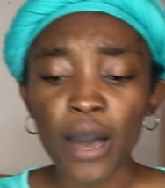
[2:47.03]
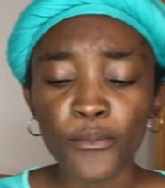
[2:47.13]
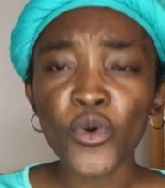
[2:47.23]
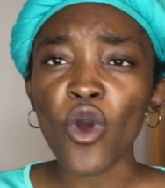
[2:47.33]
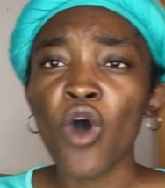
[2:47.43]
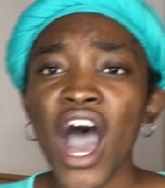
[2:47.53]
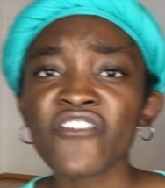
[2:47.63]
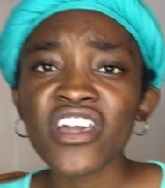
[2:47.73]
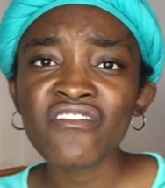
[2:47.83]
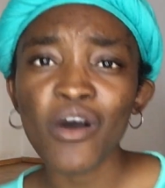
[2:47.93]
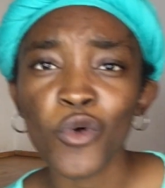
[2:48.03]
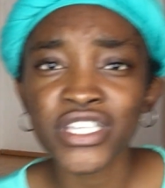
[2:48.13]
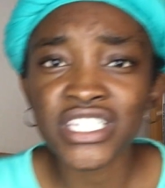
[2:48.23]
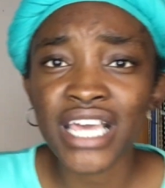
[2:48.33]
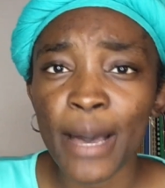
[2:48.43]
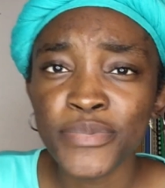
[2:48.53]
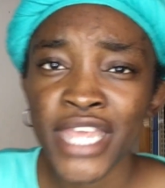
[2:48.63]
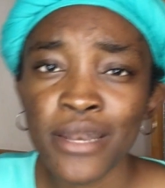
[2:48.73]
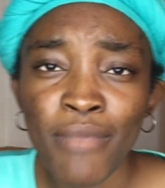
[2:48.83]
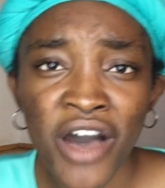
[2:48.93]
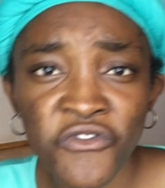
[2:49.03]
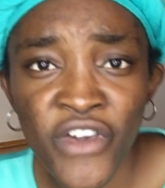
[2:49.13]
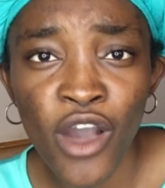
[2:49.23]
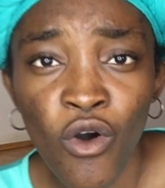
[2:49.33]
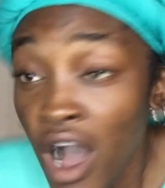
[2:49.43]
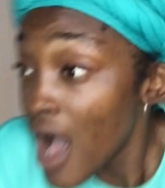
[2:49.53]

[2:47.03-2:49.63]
Bro, have you ever watched Captain Marvel?